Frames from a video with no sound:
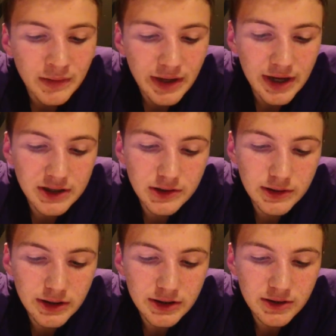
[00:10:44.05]

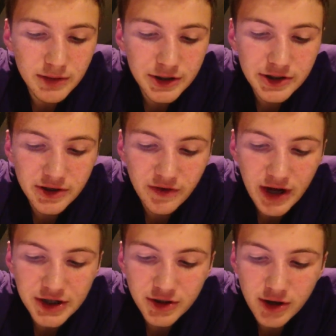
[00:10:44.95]
Gasoline is a mixture of
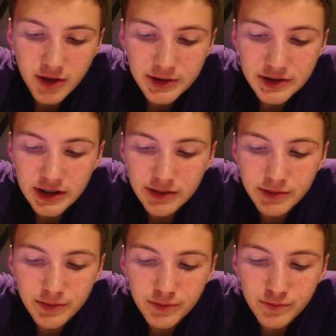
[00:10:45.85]
hydrocarbons that can be
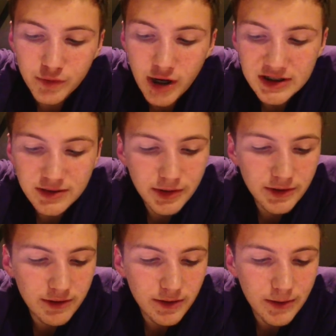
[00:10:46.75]

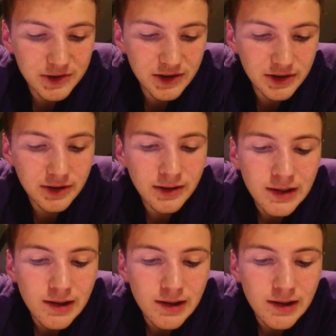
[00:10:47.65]
approximately represented